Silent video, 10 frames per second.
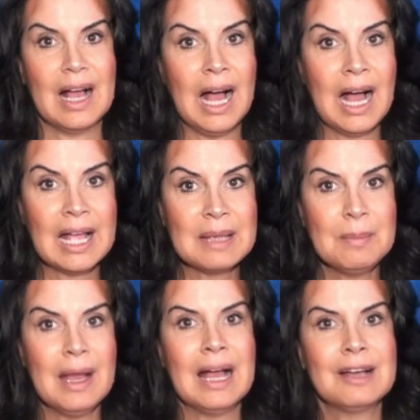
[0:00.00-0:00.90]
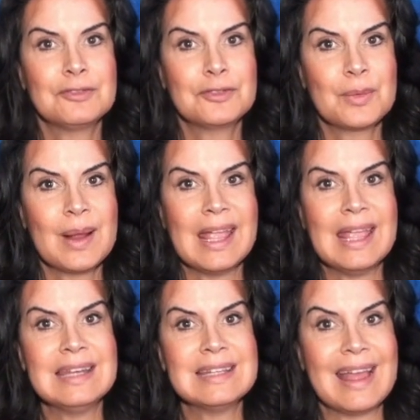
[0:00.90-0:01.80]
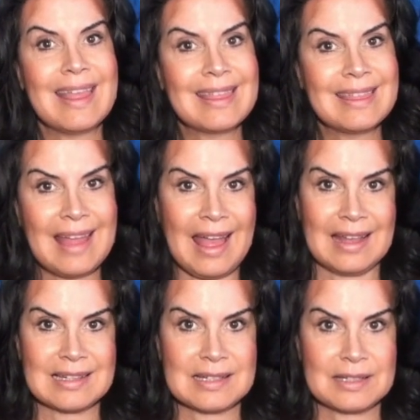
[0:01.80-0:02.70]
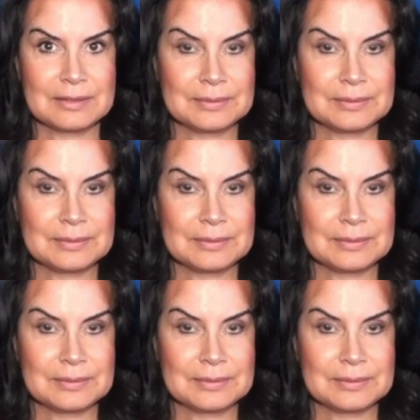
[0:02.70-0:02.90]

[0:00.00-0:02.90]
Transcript: I'm afraid that.